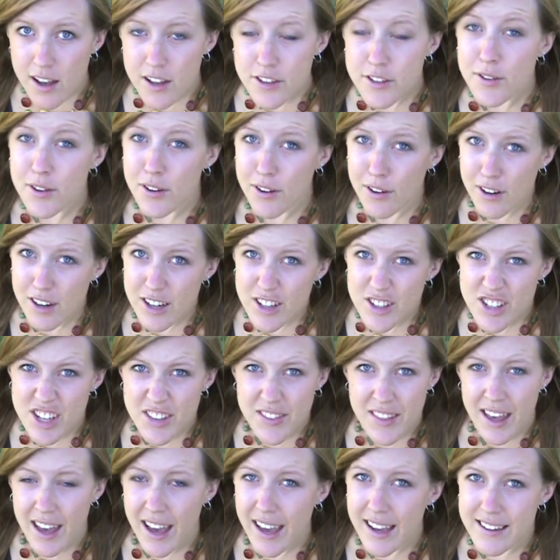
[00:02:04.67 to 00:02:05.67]
To a
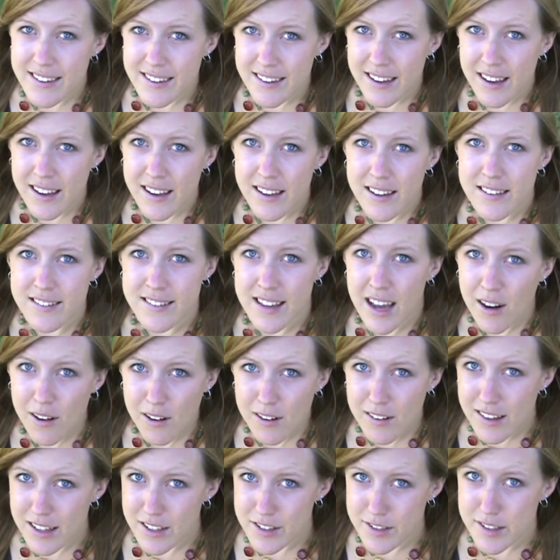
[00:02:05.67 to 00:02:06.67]
Christian, that idea is
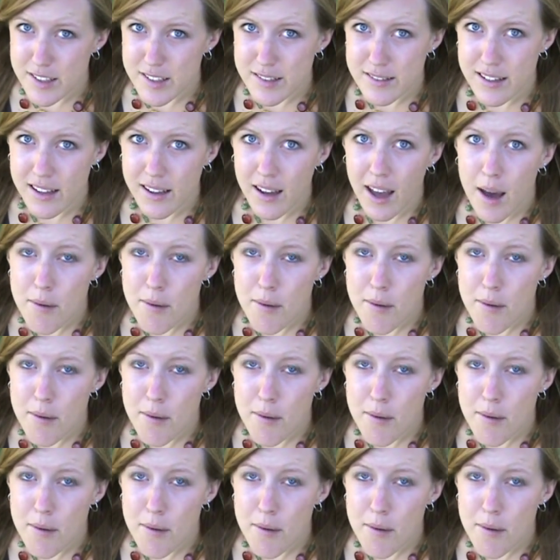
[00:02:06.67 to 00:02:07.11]
sacrilegious,